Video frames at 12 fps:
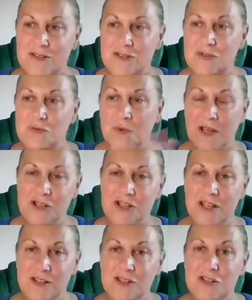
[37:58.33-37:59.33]

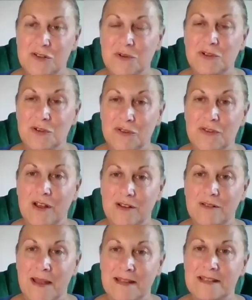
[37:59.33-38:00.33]
switching to
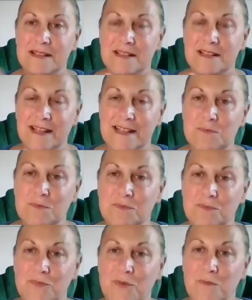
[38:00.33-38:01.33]
another medicine is
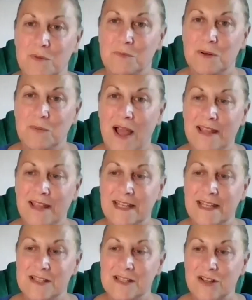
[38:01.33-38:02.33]
probably where you
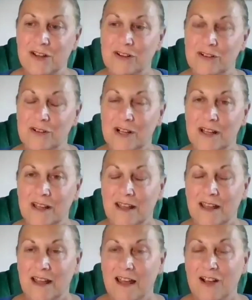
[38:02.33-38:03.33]
need to go.
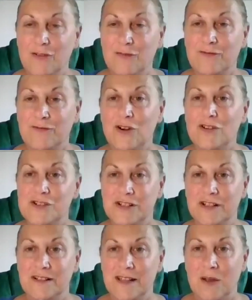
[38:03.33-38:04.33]
And
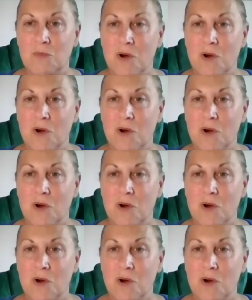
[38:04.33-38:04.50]
unfortunately,